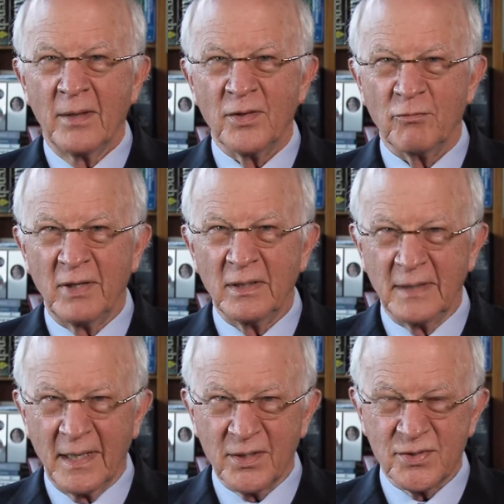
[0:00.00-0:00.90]
The real
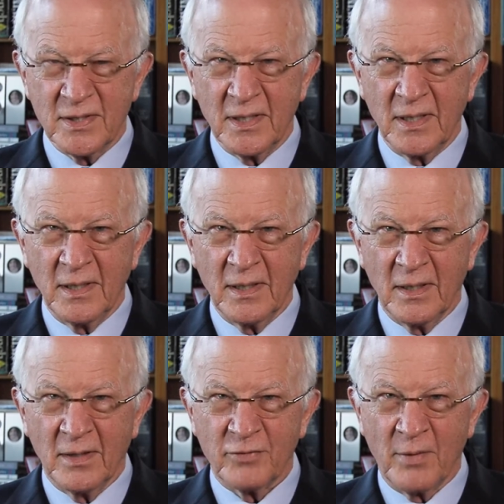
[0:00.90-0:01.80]
legacy
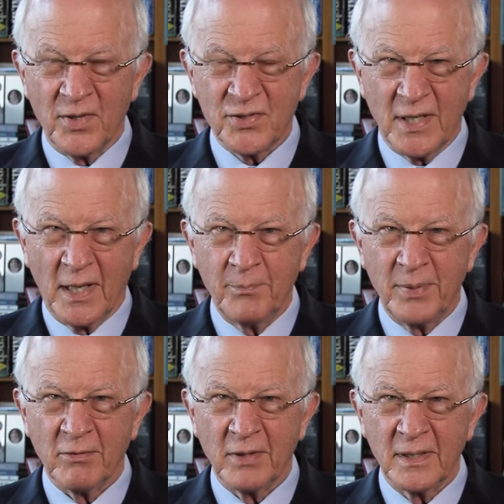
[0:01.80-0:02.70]
from this time
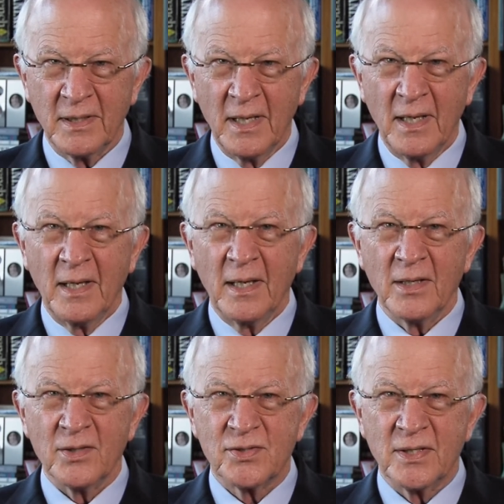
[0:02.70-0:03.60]
period
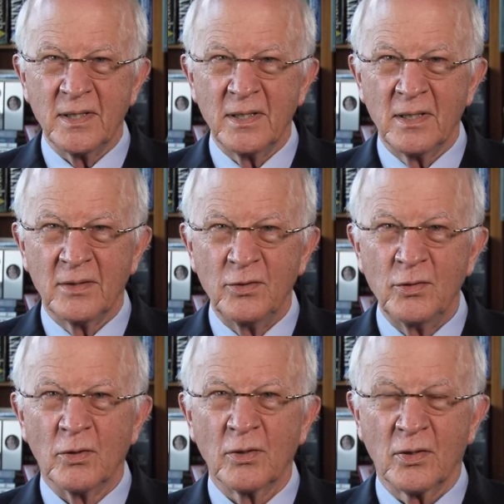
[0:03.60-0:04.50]
is the New
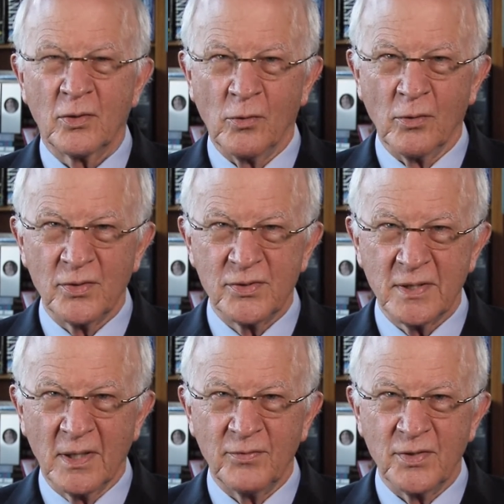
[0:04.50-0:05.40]
York
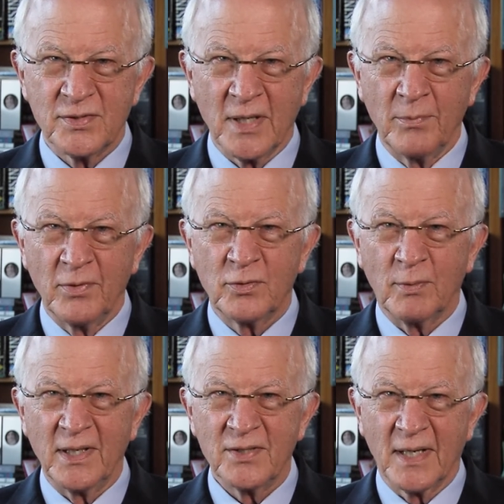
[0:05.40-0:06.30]
Accords of December
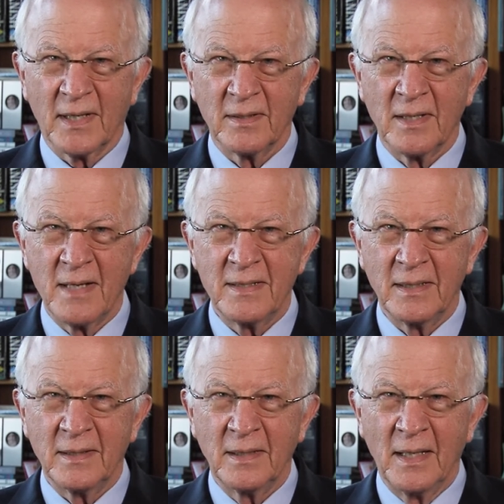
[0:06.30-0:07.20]
22,
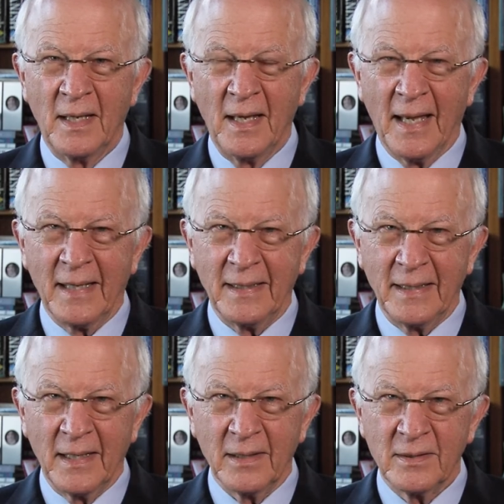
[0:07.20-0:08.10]

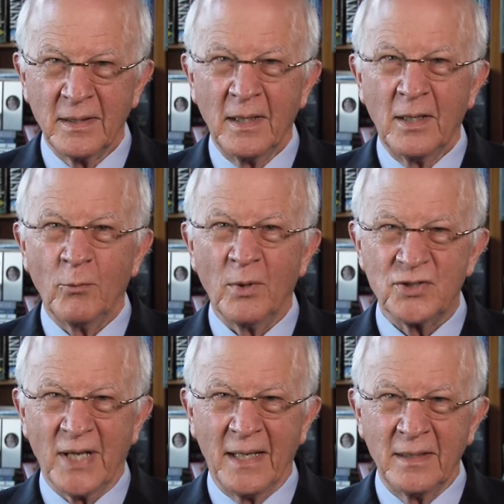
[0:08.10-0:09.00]
1988,
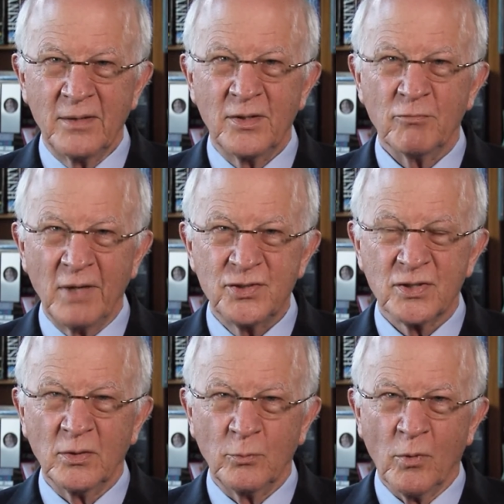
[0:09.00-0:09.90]
which ended the
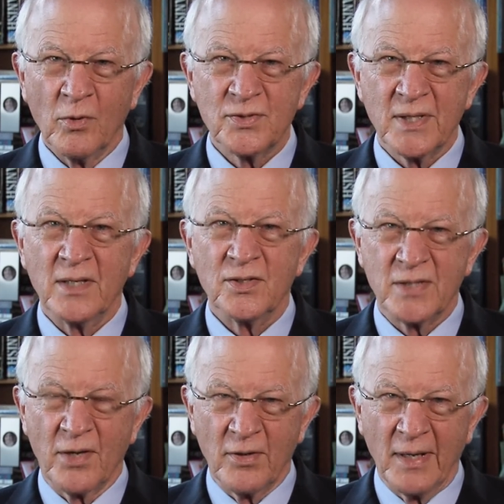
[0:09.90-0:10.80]
regional wars in
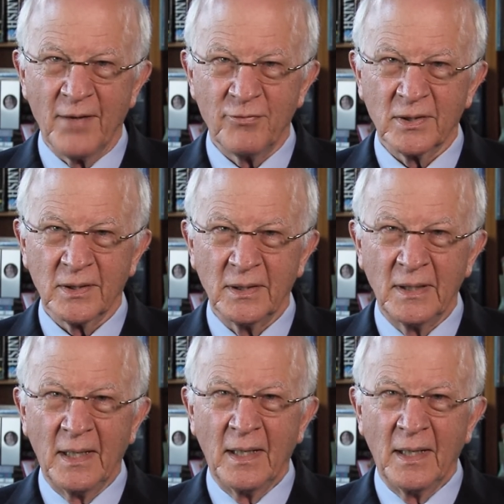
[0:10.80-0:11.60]
Southern Africa,